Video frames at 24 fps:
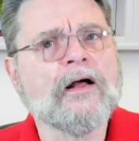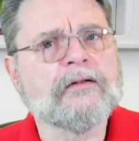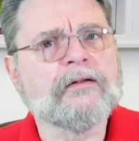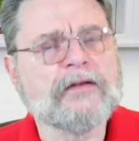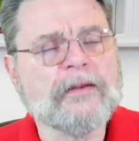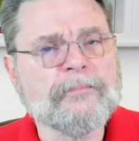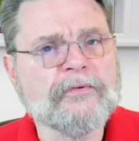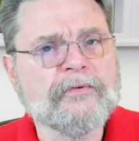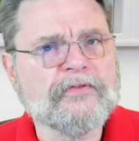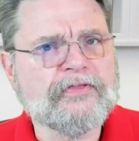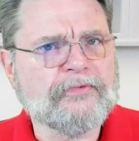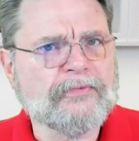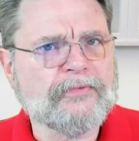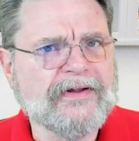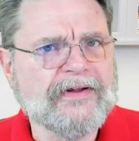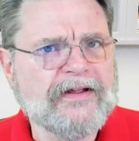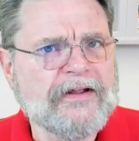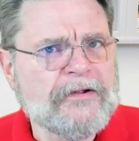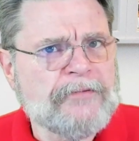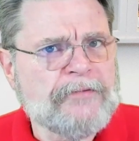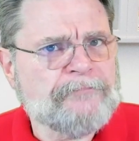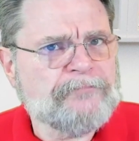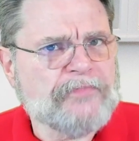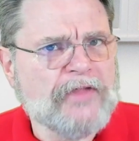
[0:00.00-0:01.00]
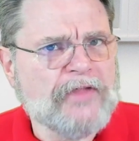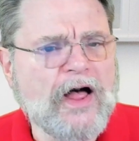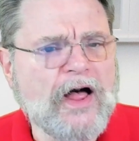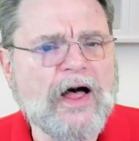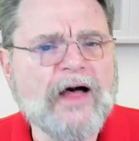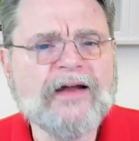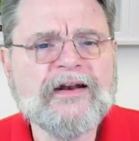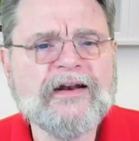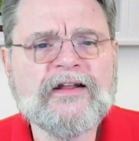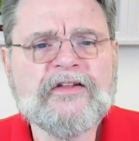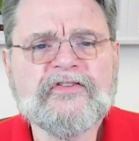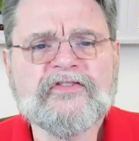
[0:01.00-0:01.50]
Number three,
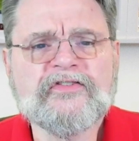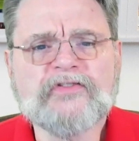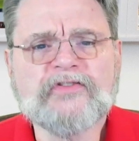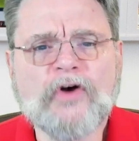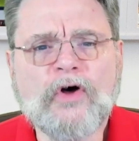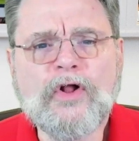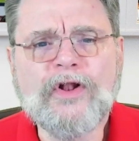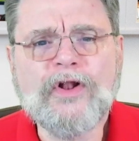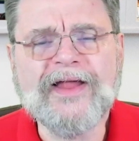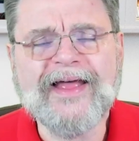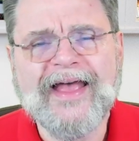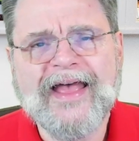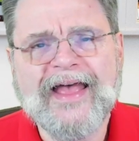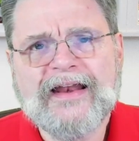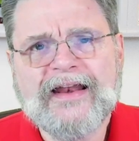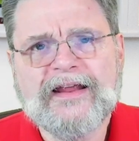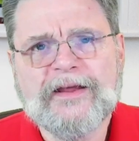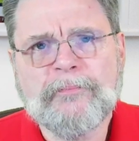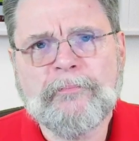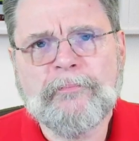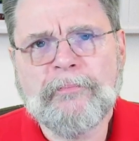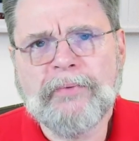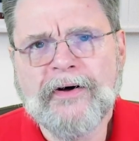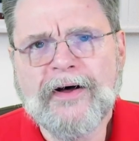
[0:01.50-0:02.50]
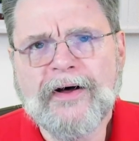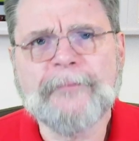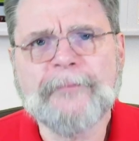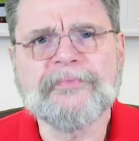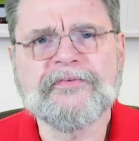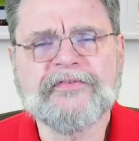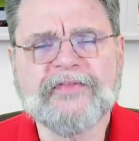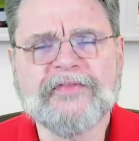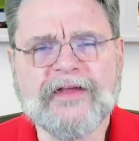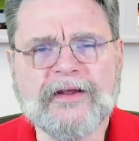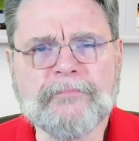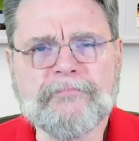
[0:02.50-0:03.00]
uninstall any P U
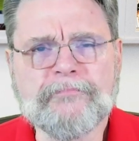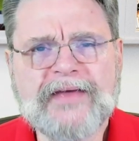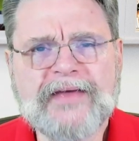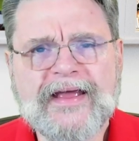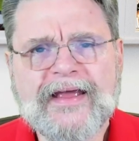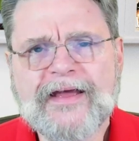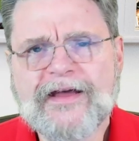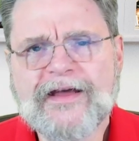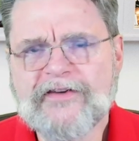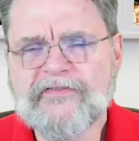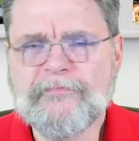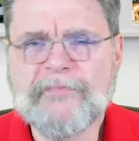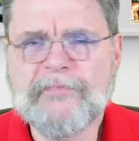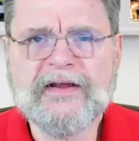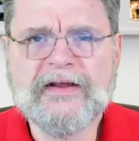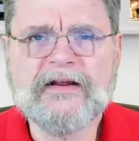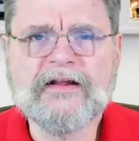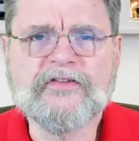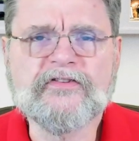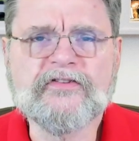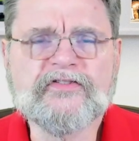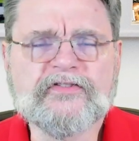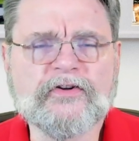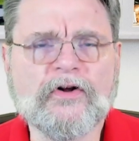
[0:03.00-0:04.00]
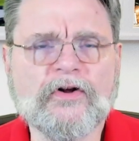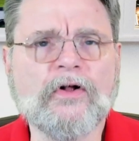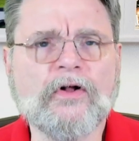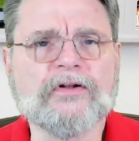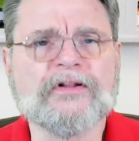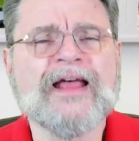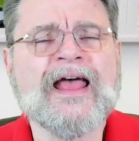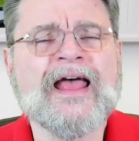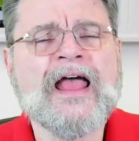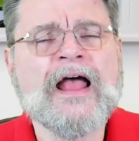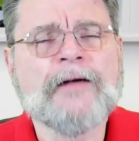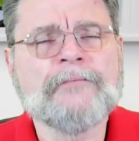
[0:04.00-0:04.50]
Ps that may have been
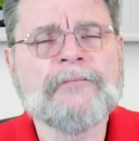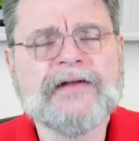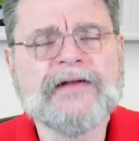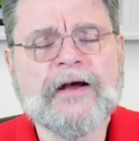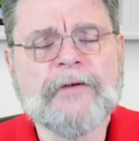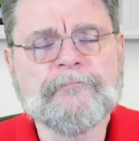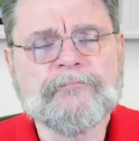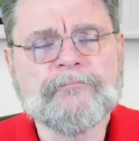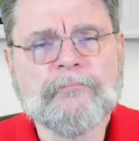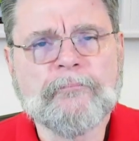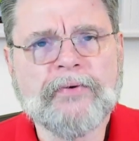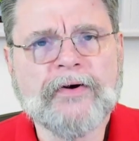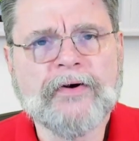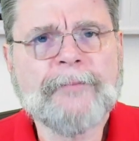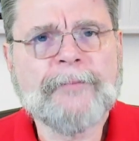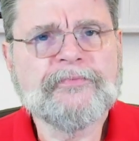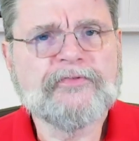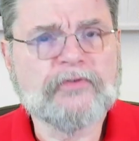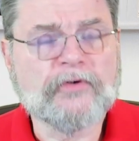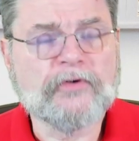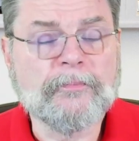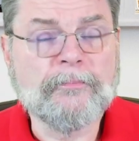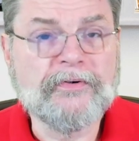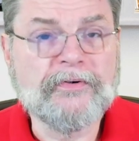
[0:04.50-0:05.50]
installed. Now, P U Ps are